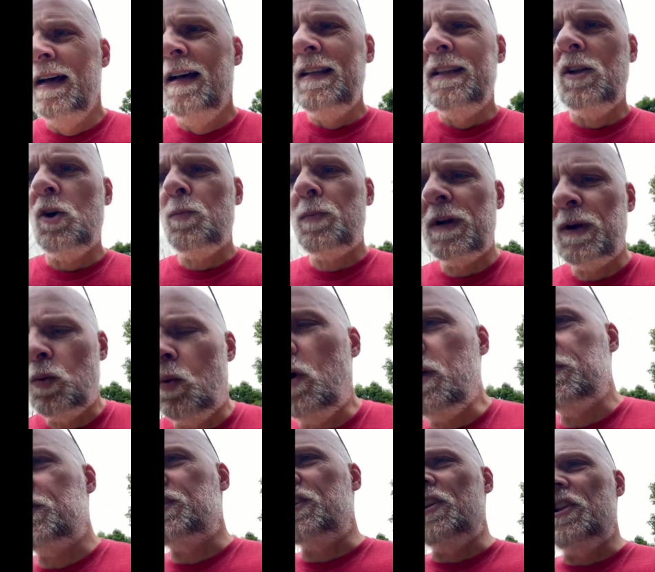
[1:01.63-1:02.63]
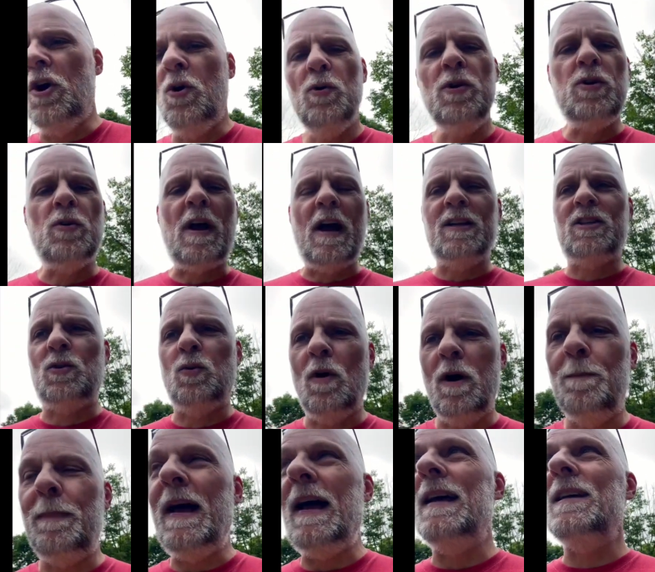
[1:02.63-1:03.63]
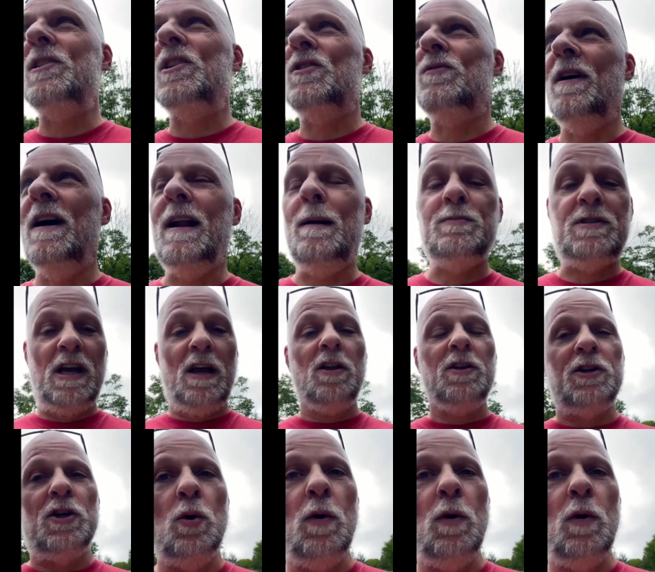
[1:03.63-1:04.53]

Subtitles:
nobody wants to know you got swamp ass, right? I'm telling you